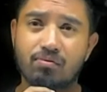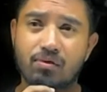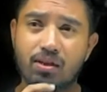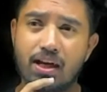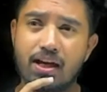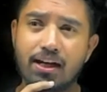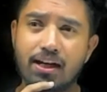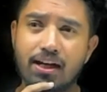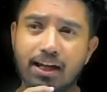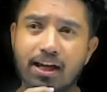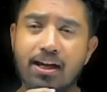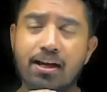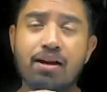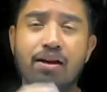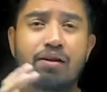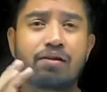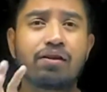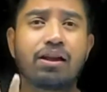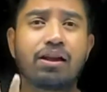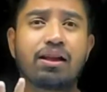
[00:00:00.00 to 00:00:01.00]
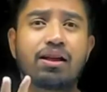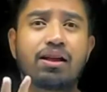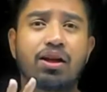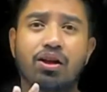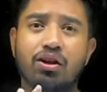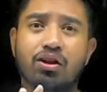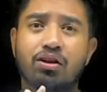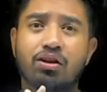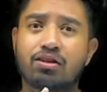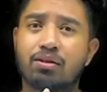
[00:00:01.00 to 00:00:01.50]
Okay, we
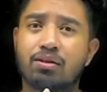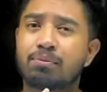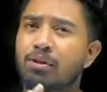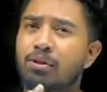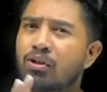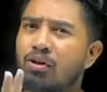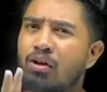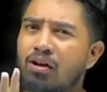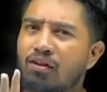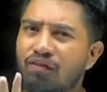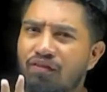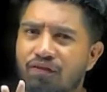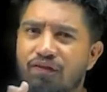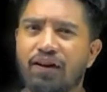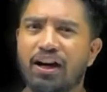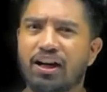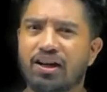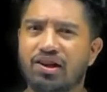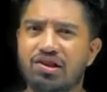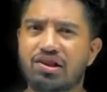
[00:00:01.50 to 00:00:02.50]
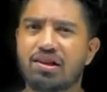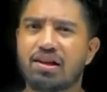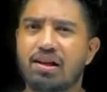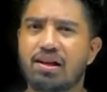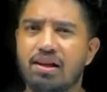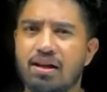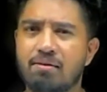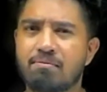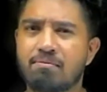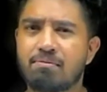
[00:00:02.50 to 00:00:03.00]
learned on something called fractional
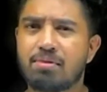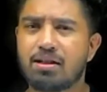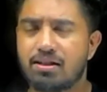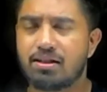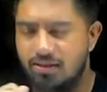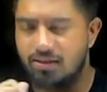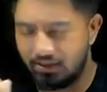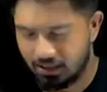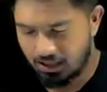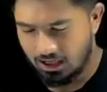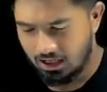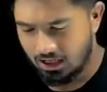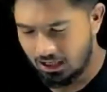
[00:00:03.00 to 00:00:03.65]
numbers.